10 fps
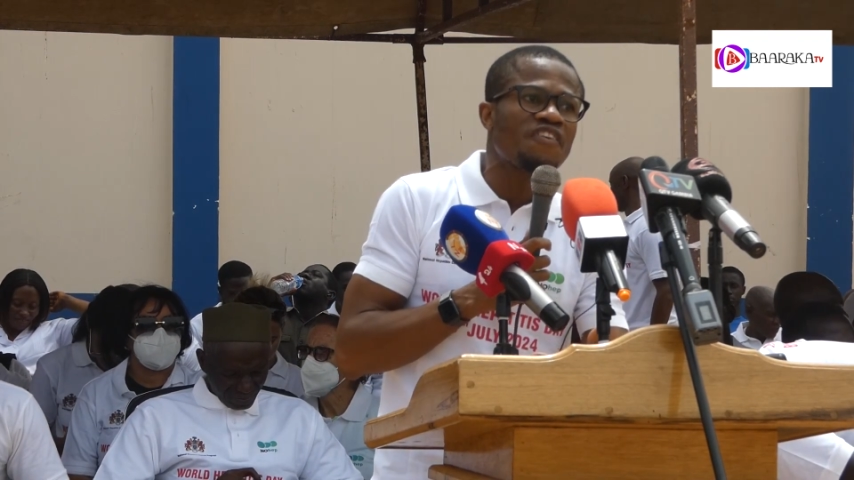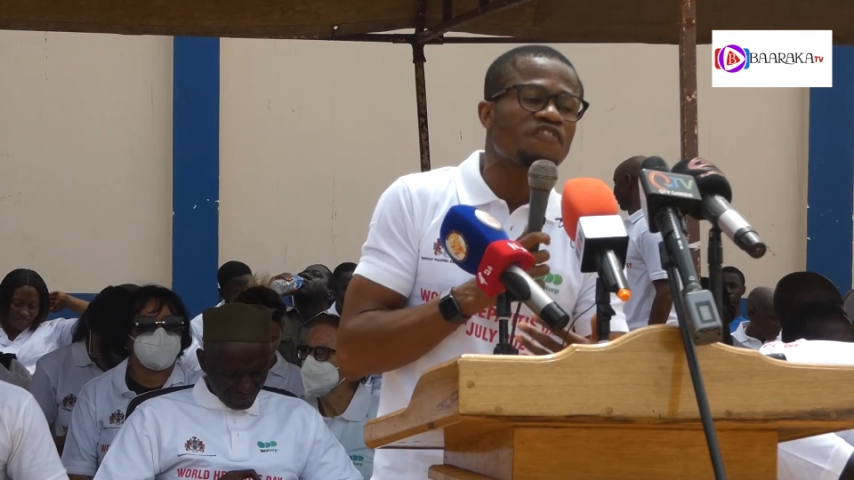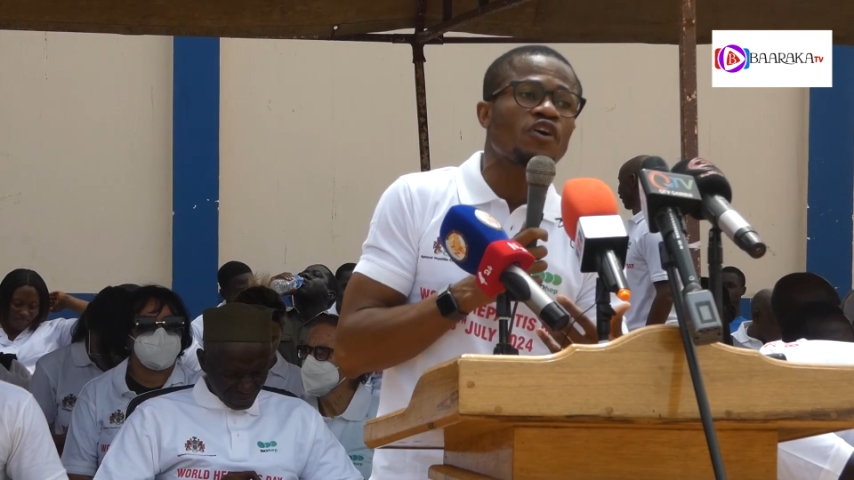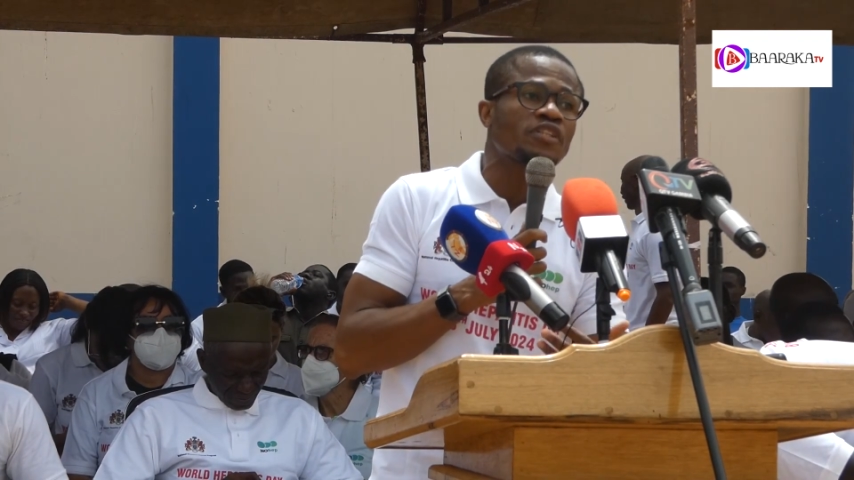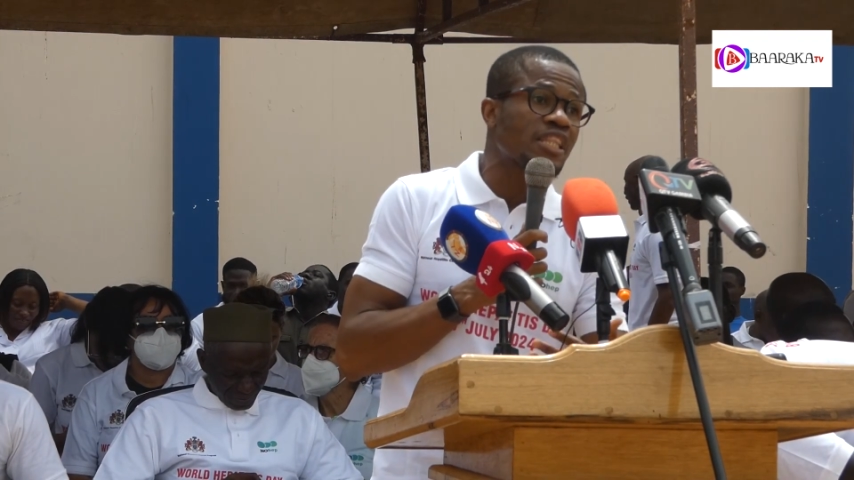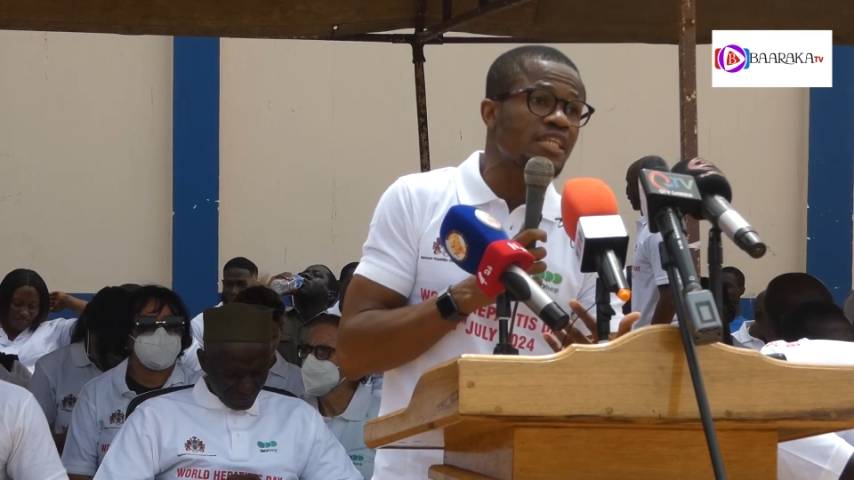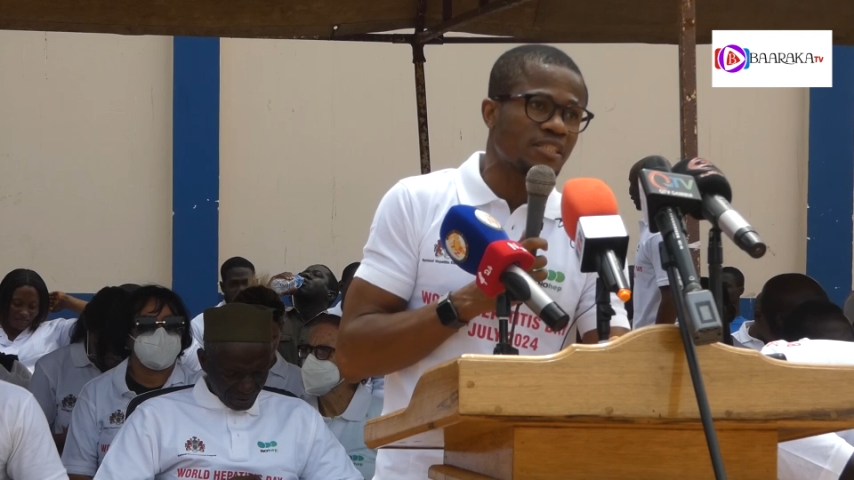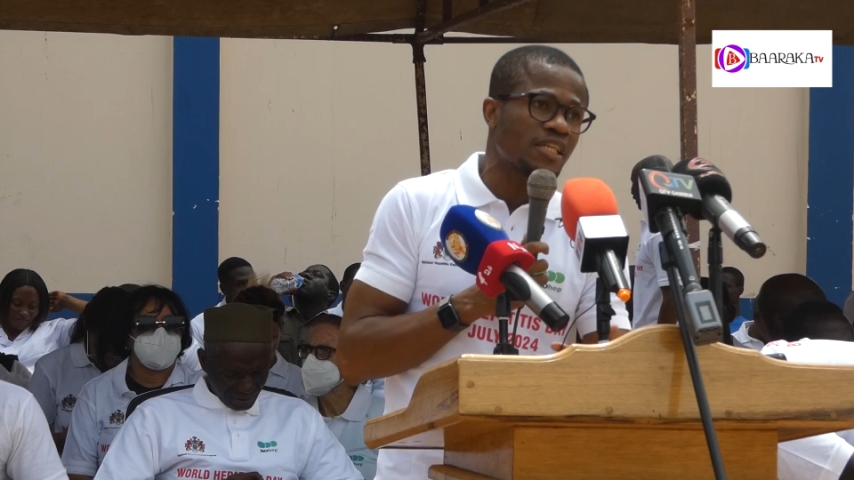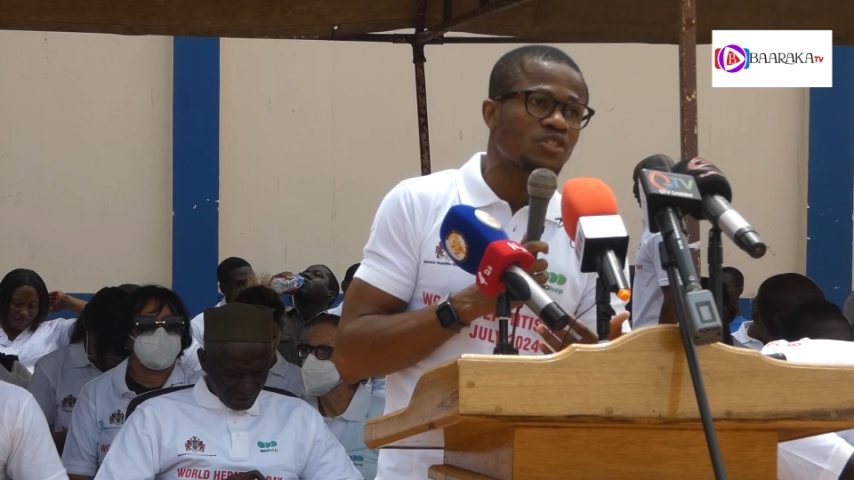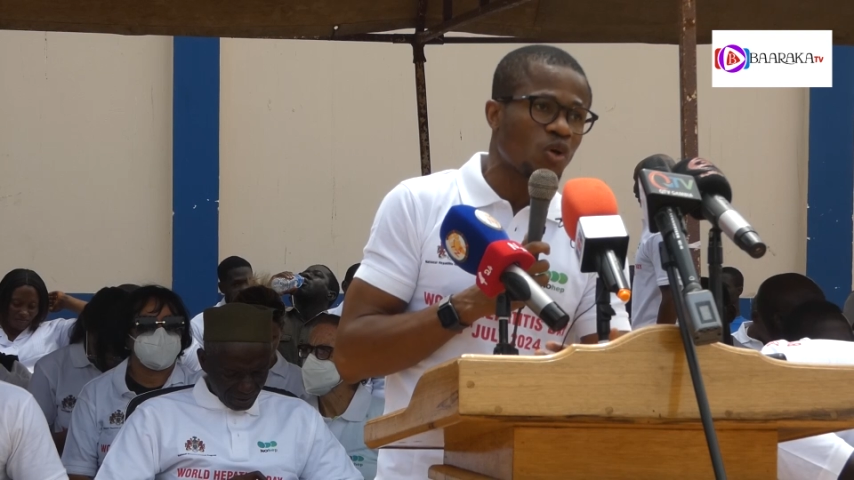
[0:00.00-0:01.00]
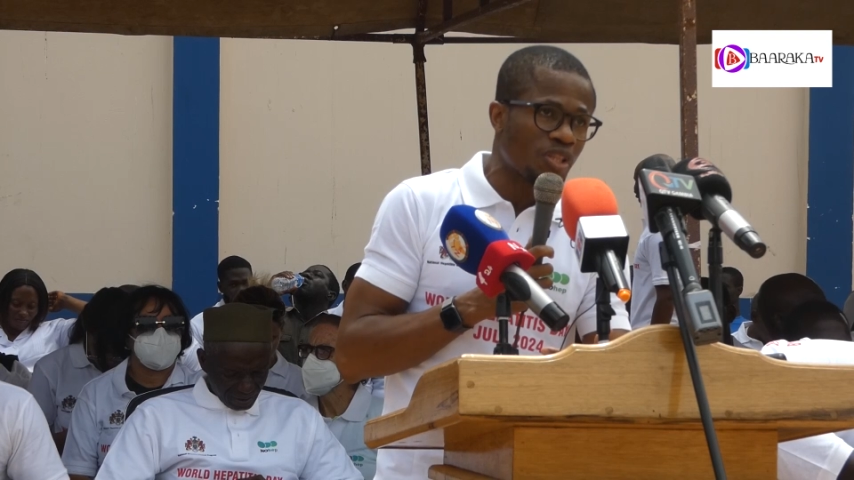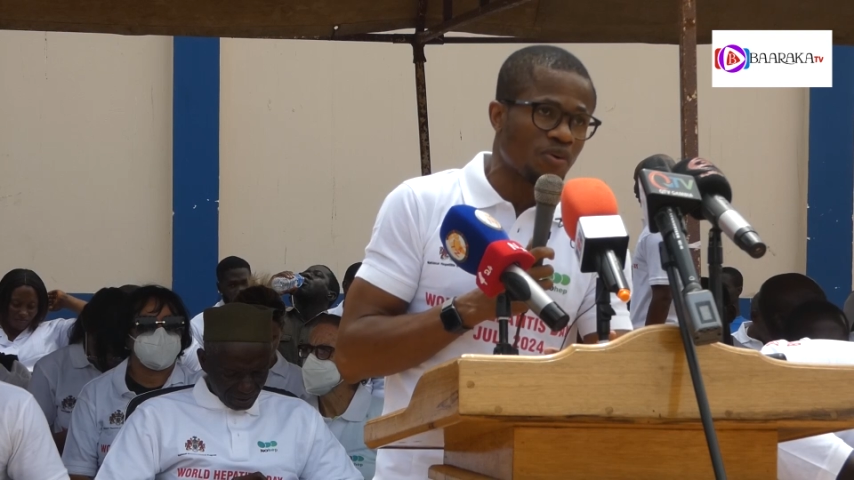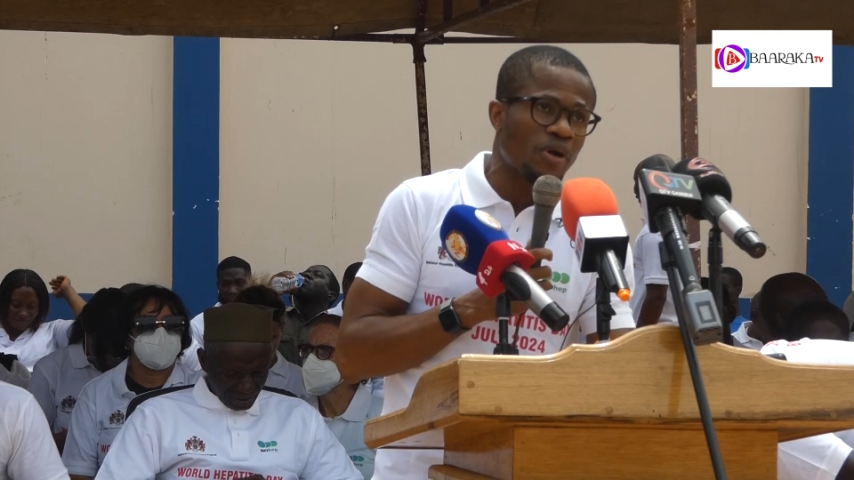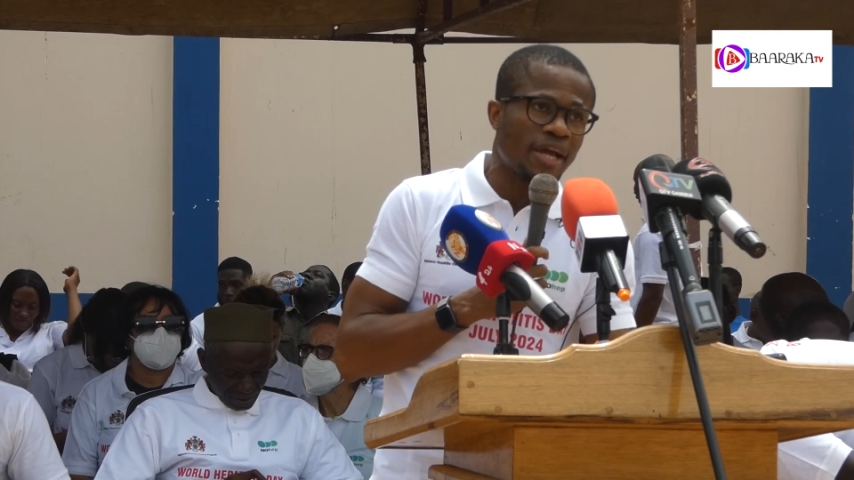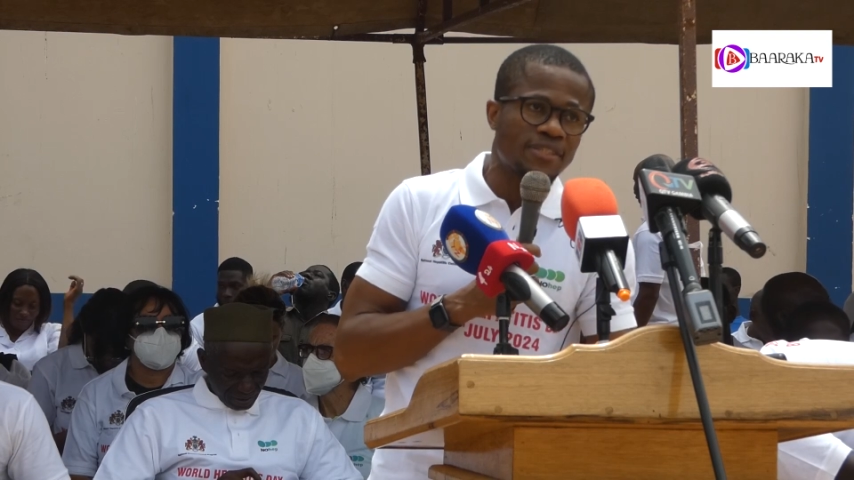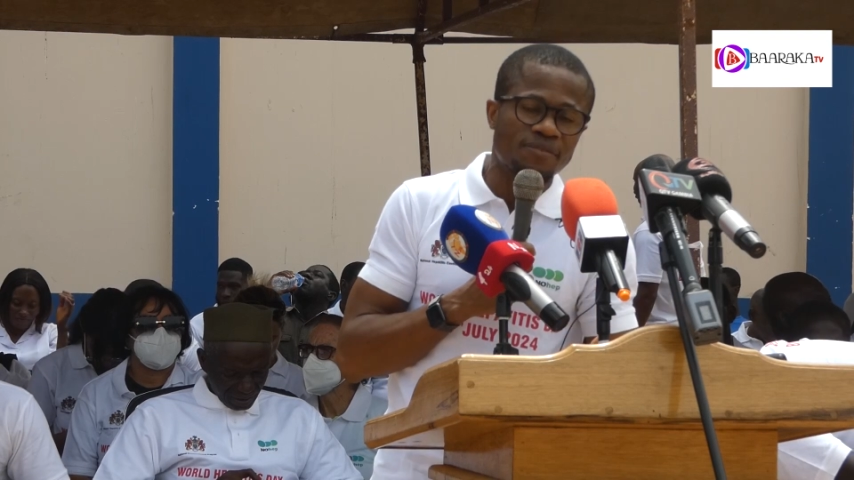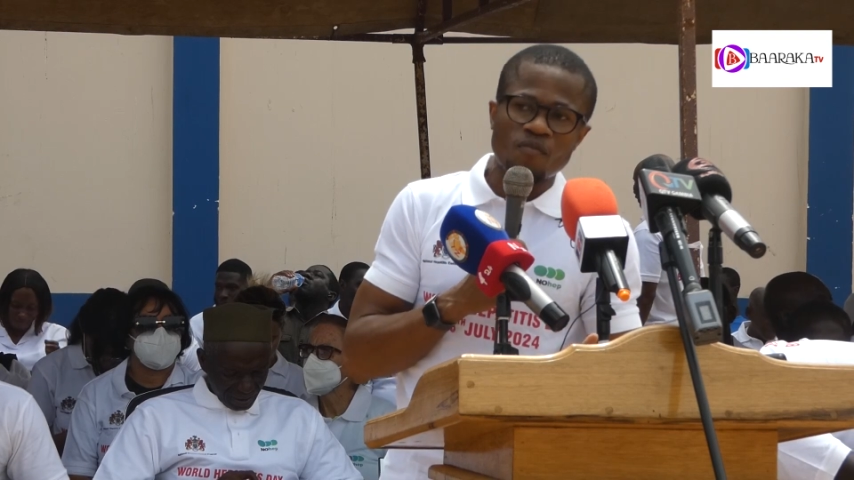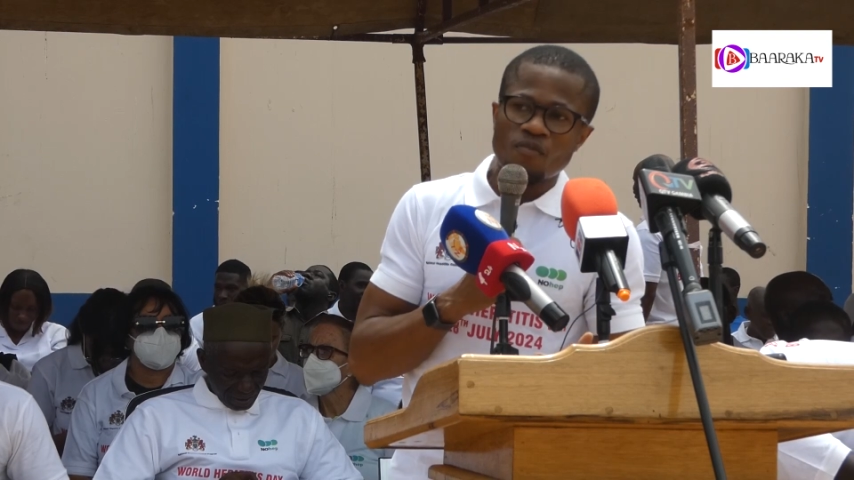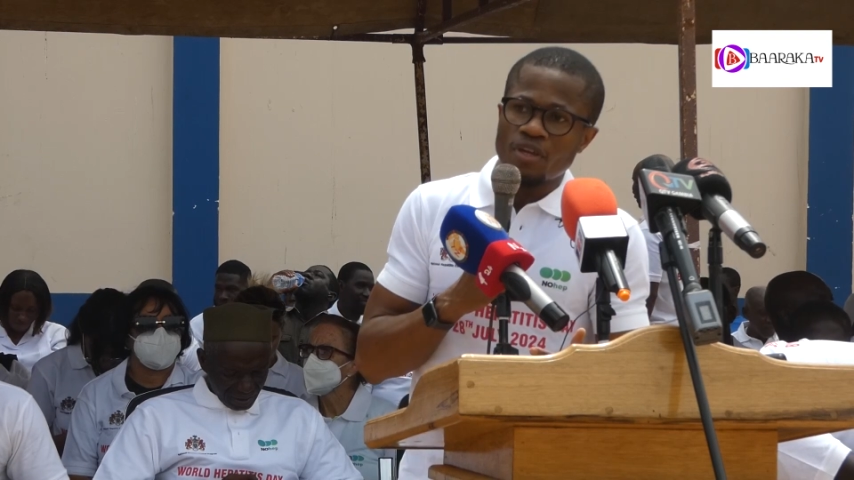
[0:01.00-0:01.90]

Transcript: afford these things otherwise.